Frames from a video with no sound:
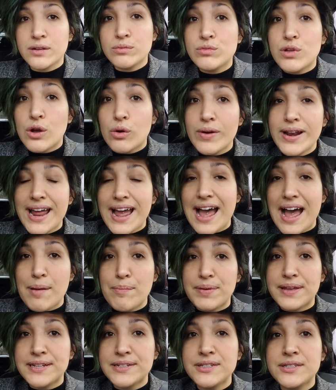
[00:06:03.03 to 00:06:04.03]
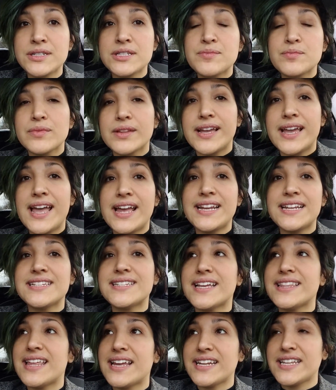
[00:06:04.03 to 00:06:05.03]
him know what happened, and he
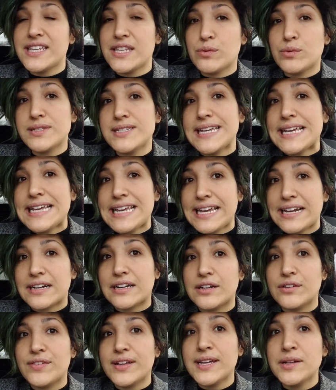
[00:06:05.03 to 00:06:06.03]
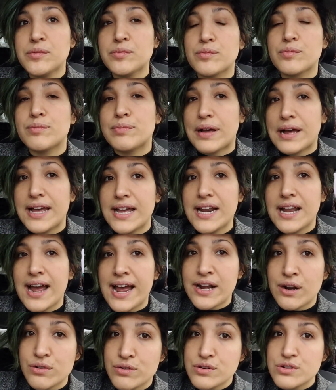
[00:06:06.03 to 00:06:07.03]
said that he would take care of it, but
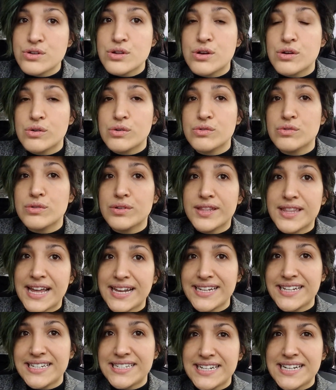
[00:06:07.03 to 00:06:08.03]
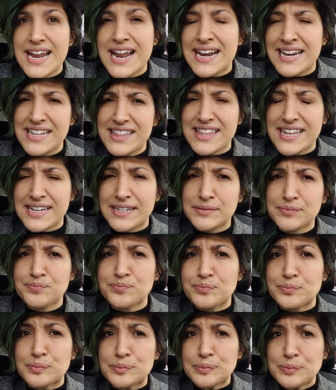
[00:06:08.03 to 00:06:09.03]
I don't know that he did anything,
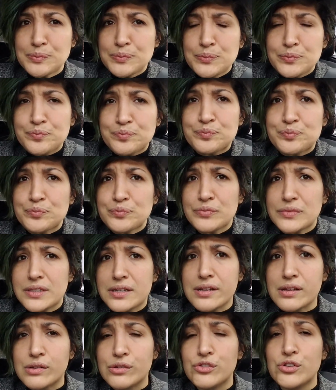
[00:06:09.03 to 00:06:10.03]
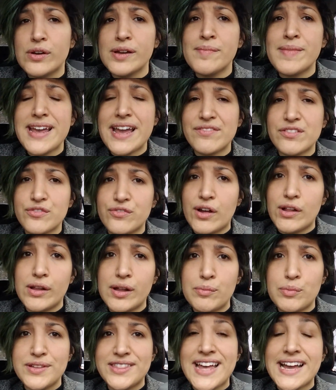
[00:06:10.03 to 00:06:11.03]
so I might have to follow
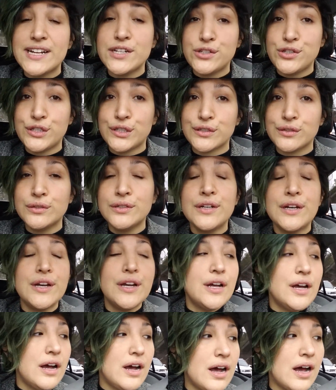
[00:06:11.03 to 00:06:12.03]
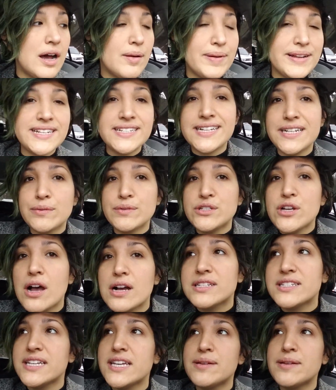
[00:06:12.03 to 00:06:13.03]
up with that too. But he said he would
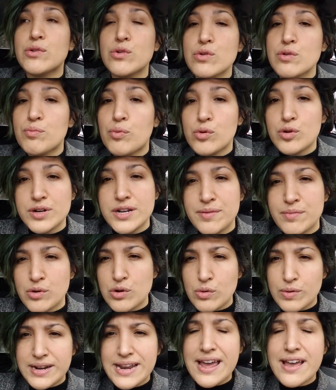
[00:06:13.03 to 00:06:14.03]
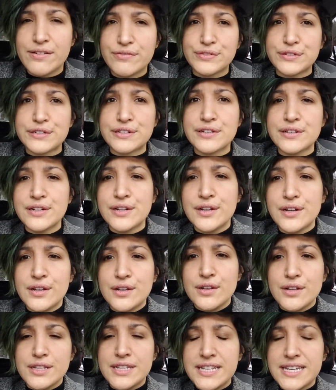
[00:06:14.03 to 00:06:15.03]
talk to him or report him or whatever
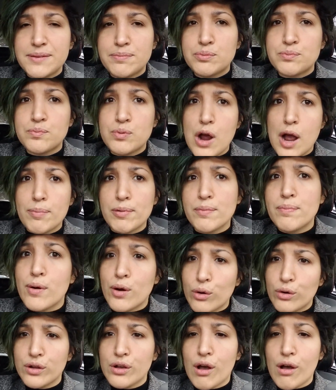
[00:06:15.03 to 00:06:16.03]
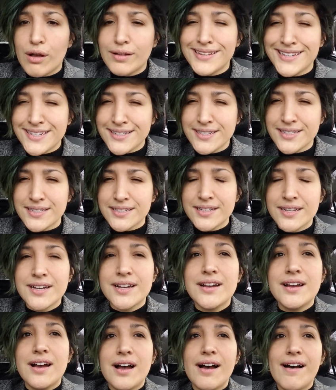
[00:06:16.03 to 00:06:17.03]
the proper protocol is.
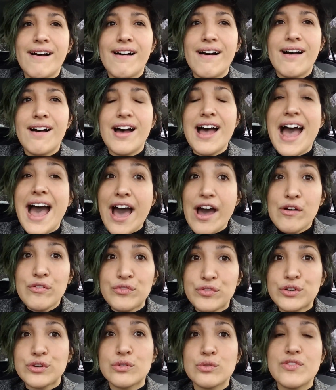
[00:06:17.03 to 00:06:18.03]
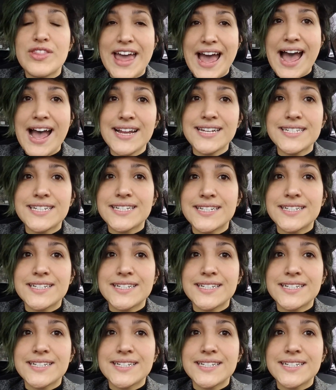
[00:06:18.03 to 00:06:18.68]
After that,